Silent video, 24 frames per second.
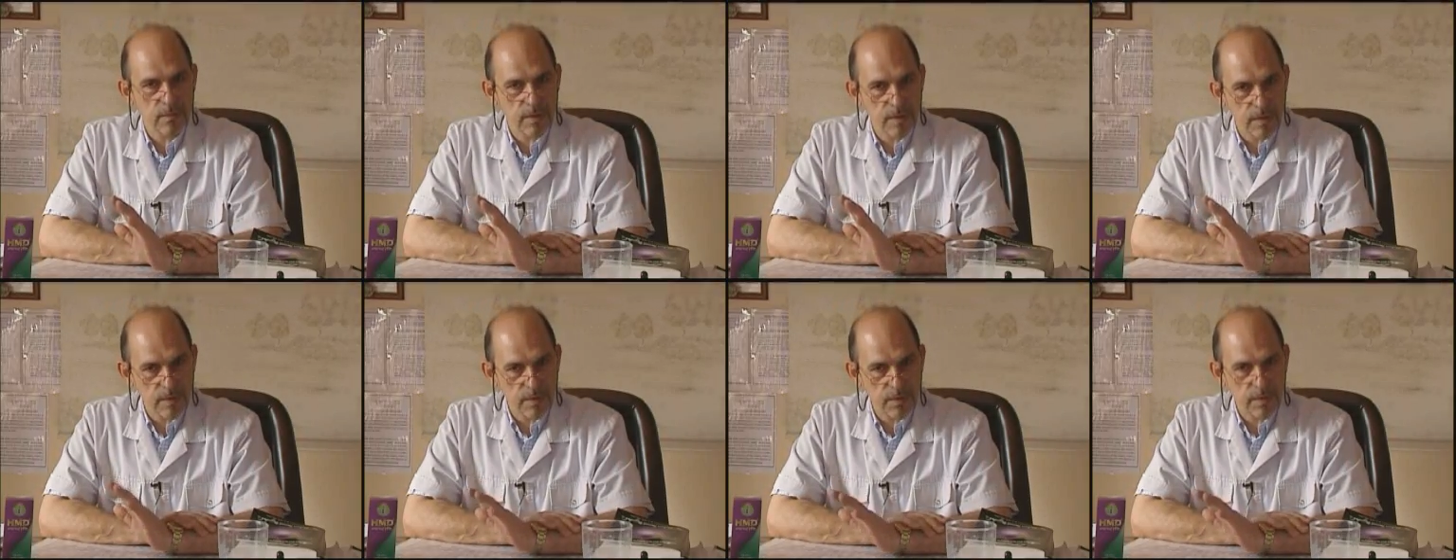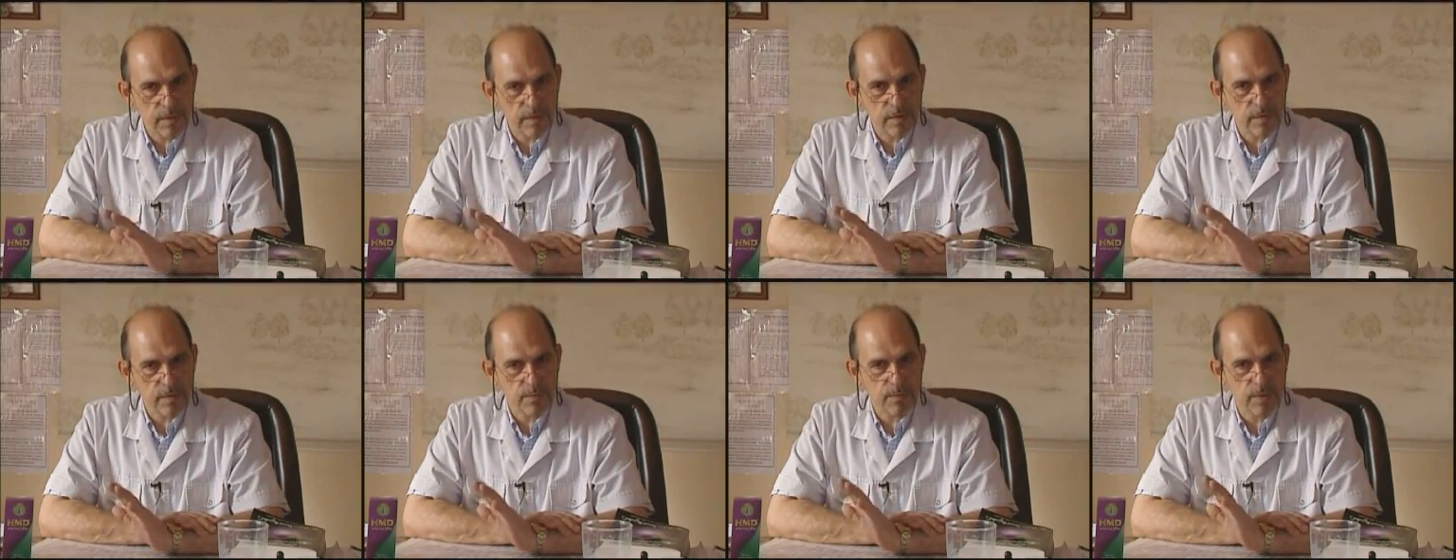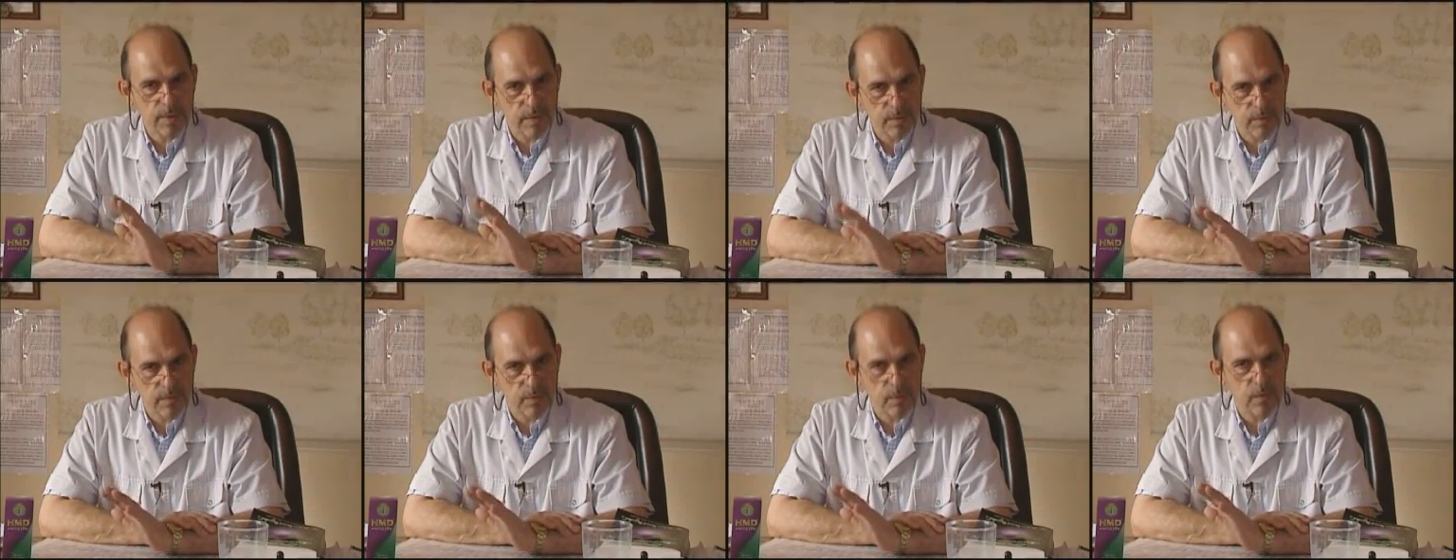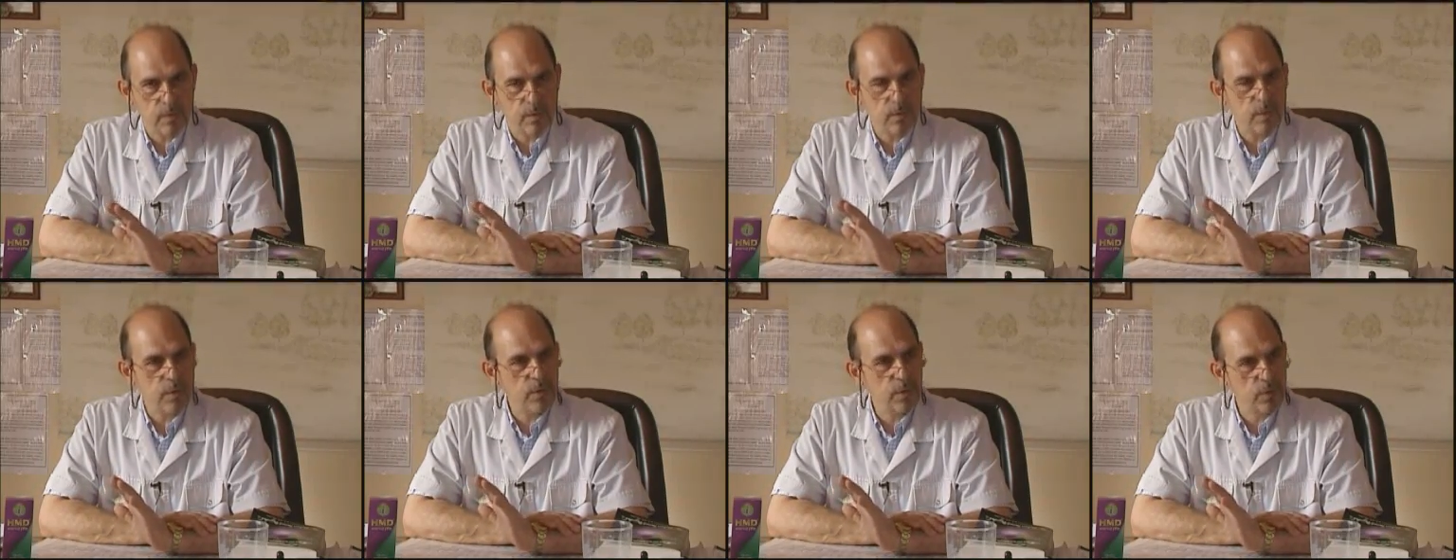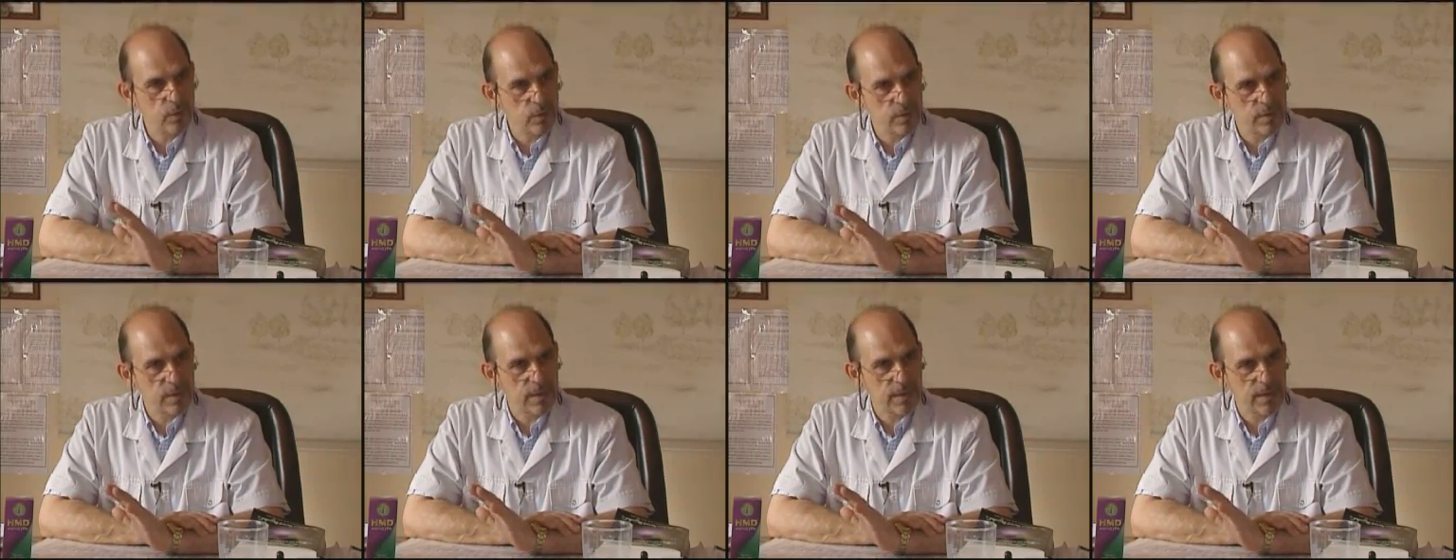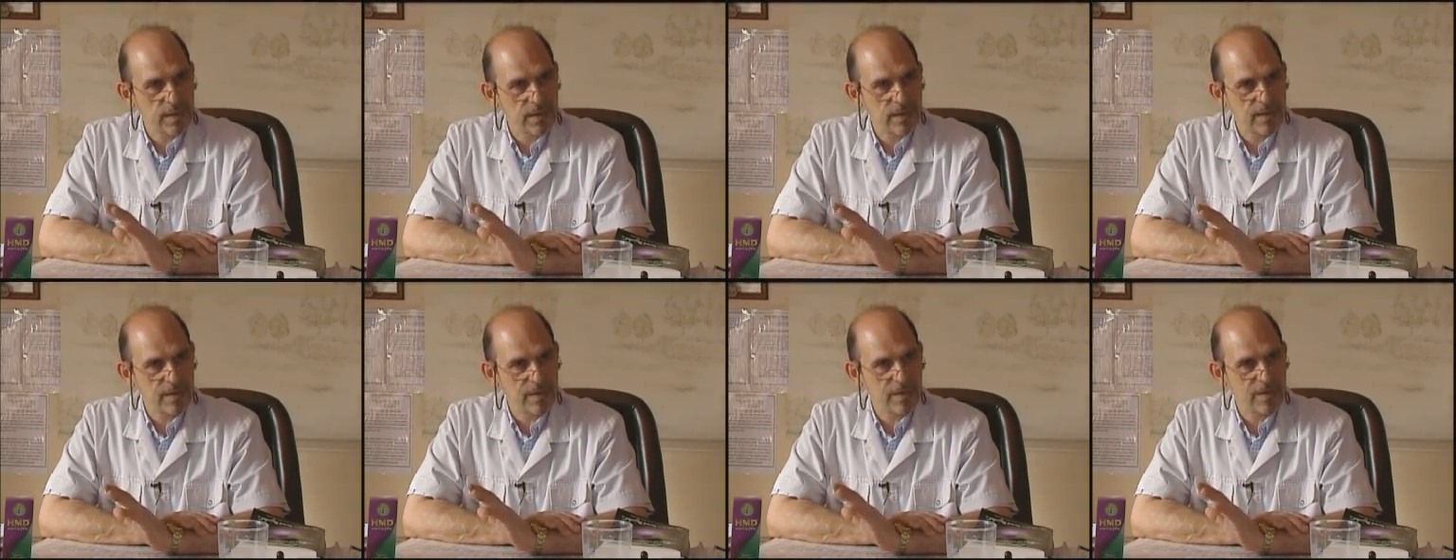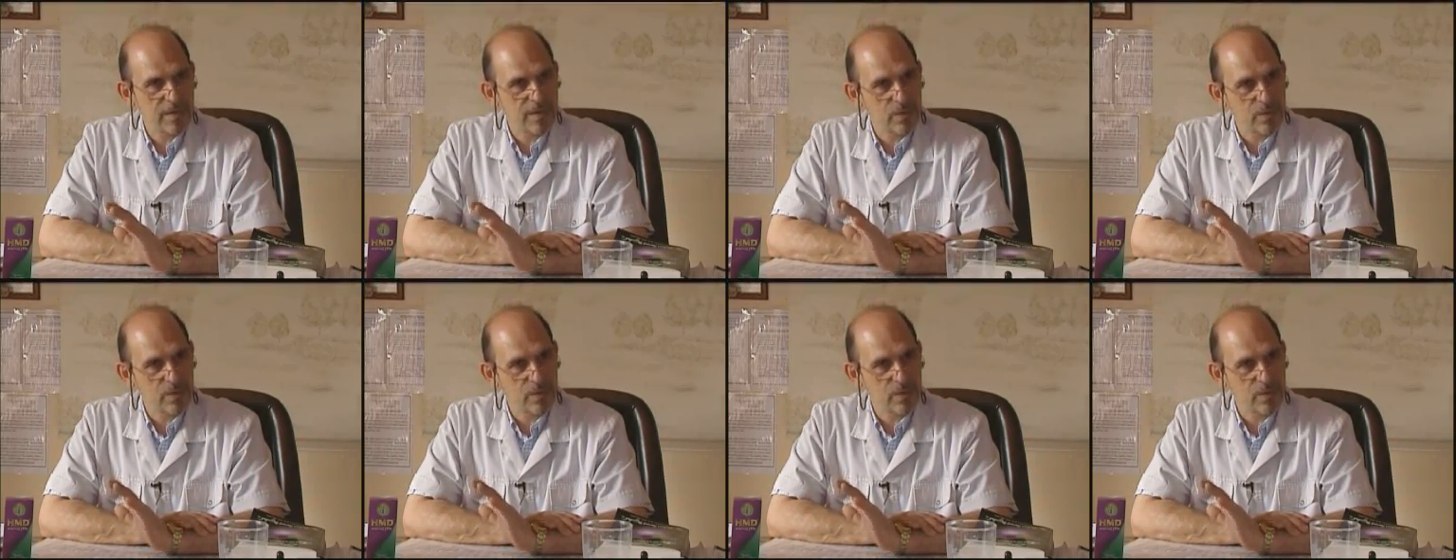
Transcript: various people were using it